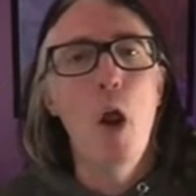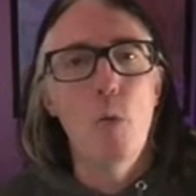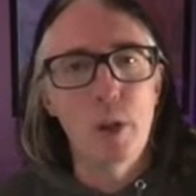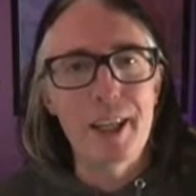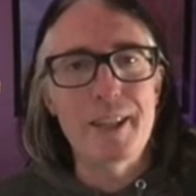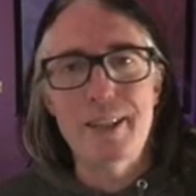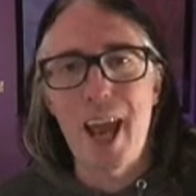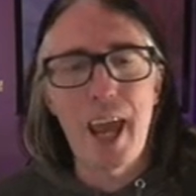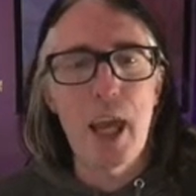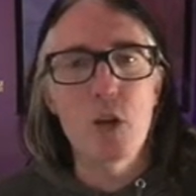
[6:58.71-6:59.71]
released
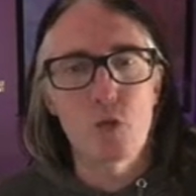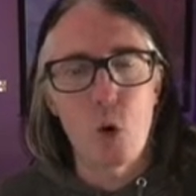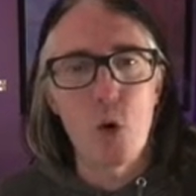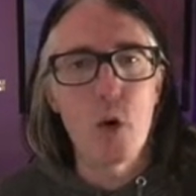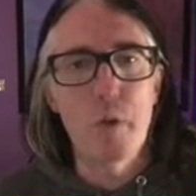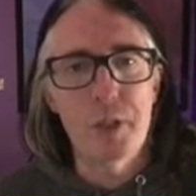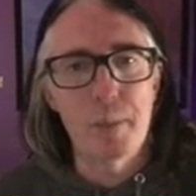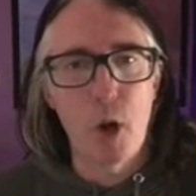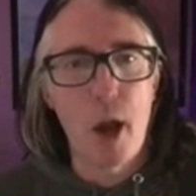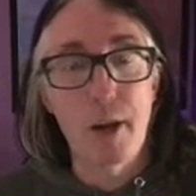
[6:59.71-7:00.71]
a drone of some
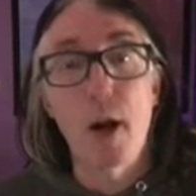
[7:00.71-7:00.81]
kind.